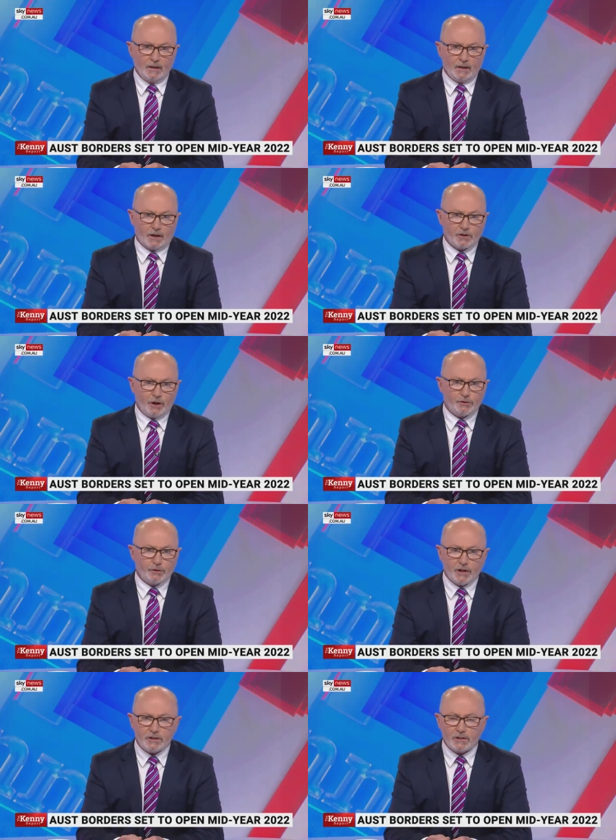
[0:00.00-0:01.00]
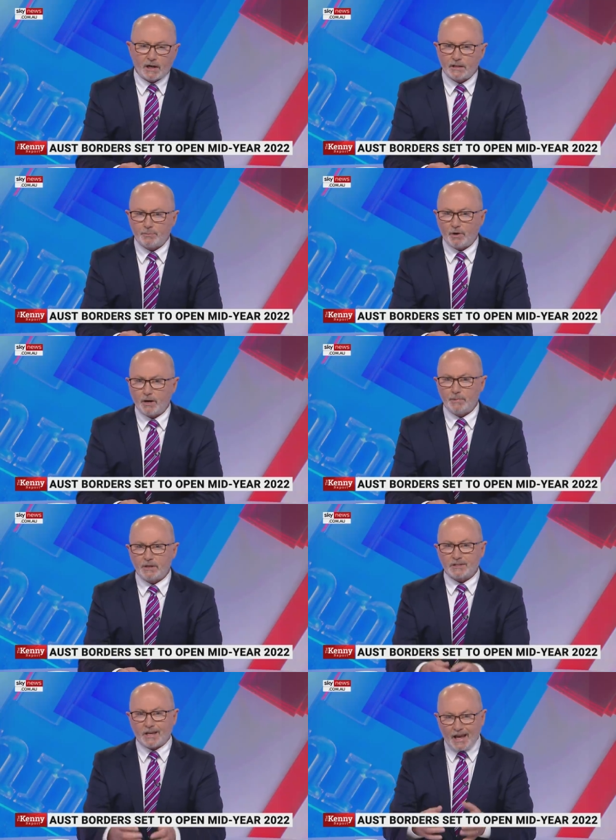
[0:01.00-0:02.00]
I showed you yesterday the Prime
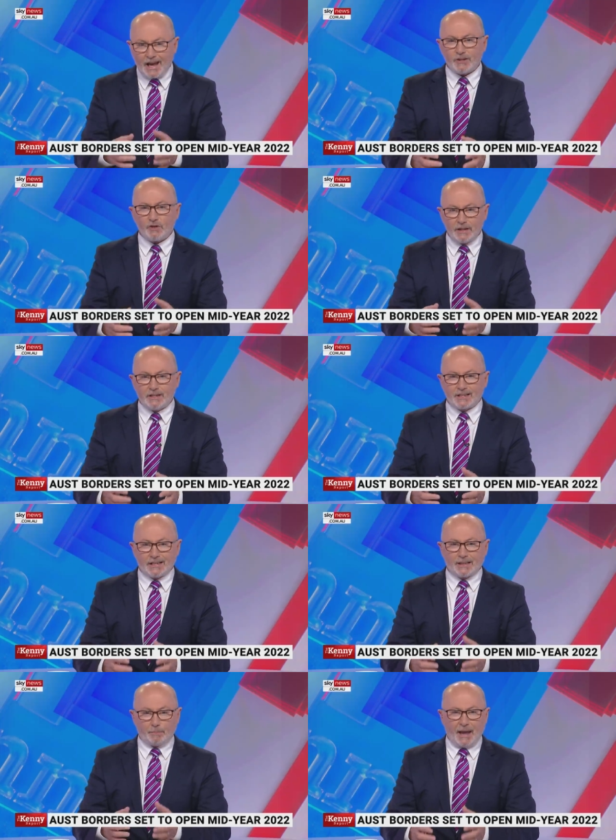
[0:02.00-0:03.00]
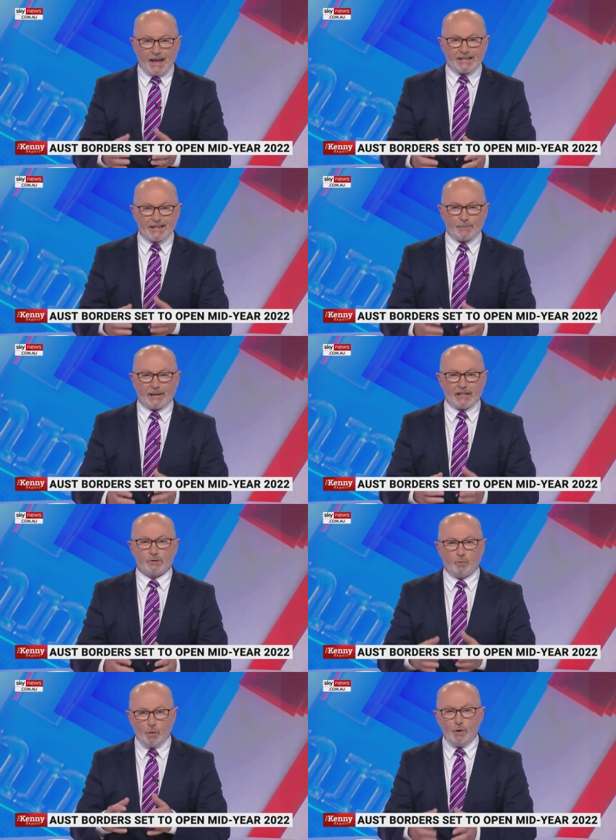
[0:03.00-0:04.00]
Minister actually said the pandemic
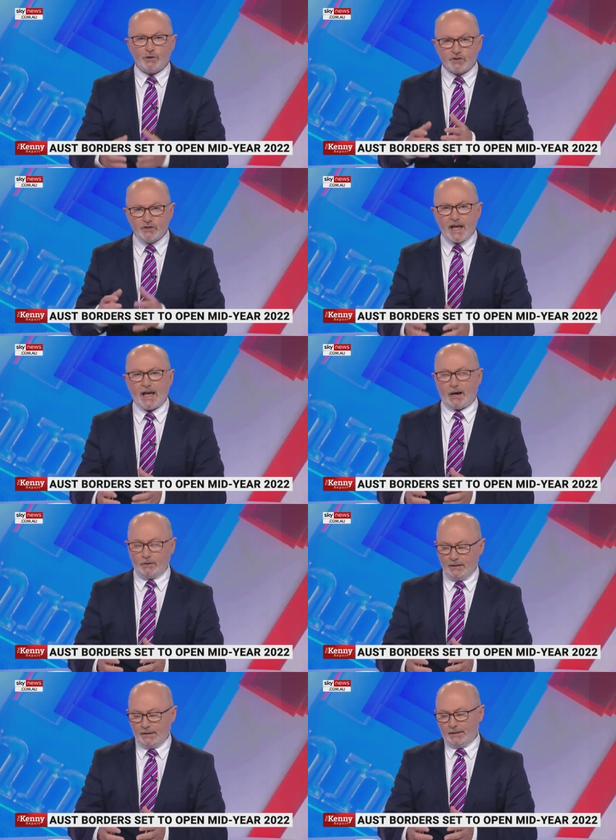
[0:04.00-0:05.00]
is worse now